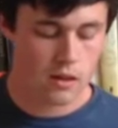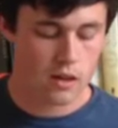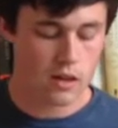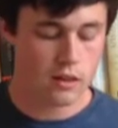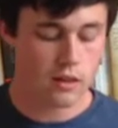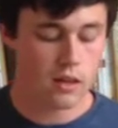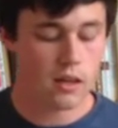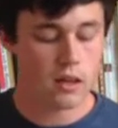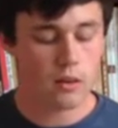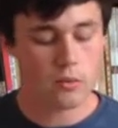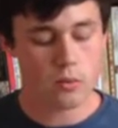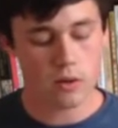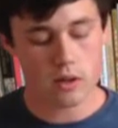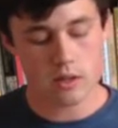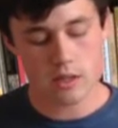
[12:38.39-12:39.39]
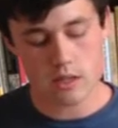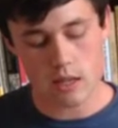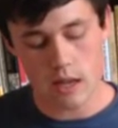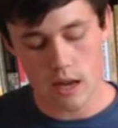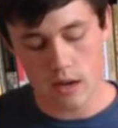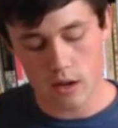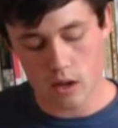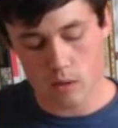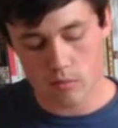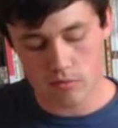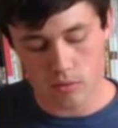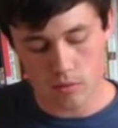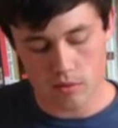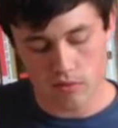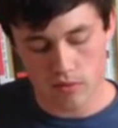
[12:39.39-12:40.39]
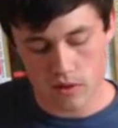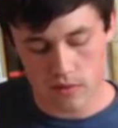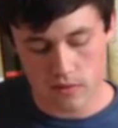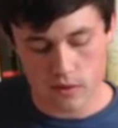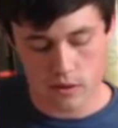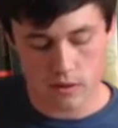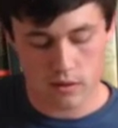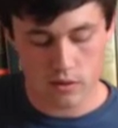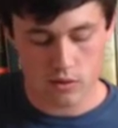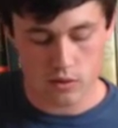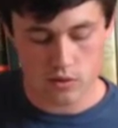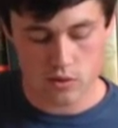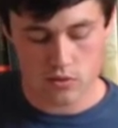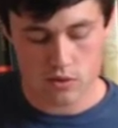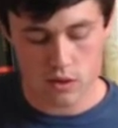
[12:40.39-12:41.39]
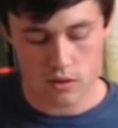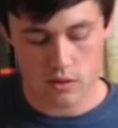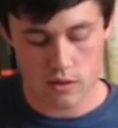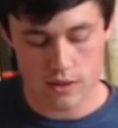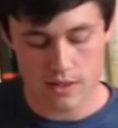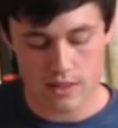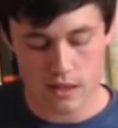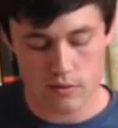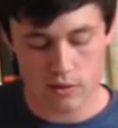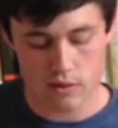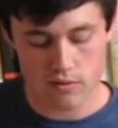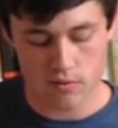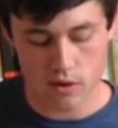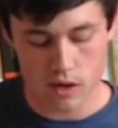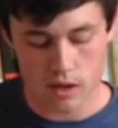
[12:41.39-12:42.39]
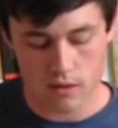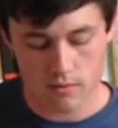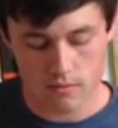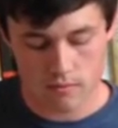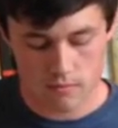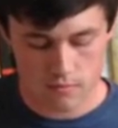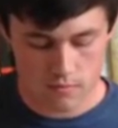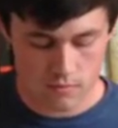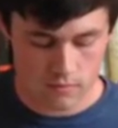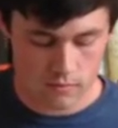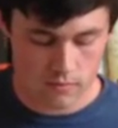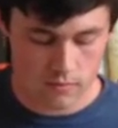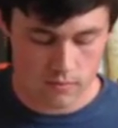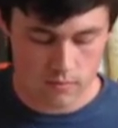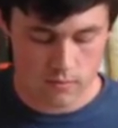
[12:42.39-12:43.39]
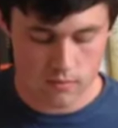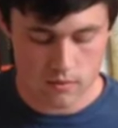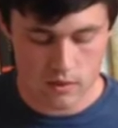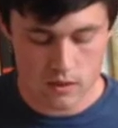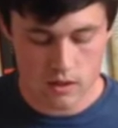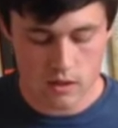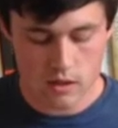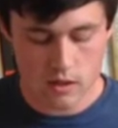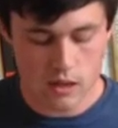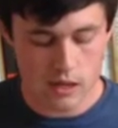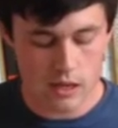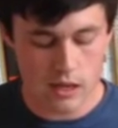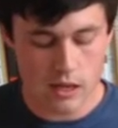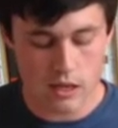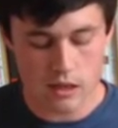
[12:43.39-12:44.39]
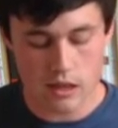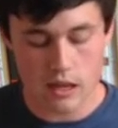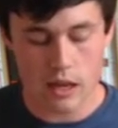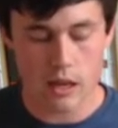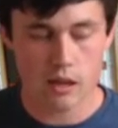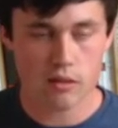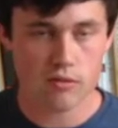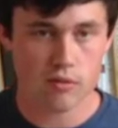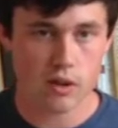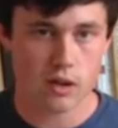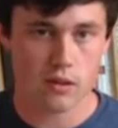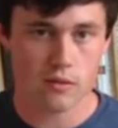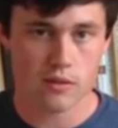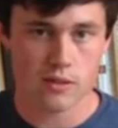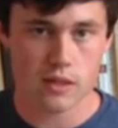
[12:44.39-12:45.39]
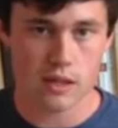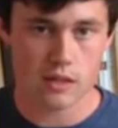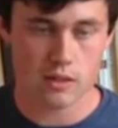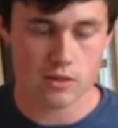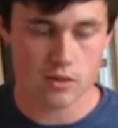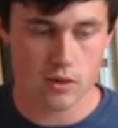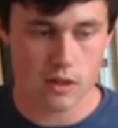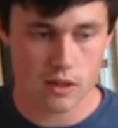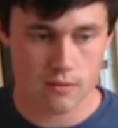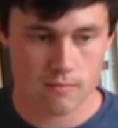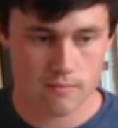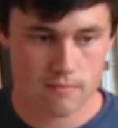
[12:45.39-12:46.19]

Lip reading: And then we're going to slide up from the 5th fret of the 3rd string to the 7th fret and hit the 8th fret of the 2nd string.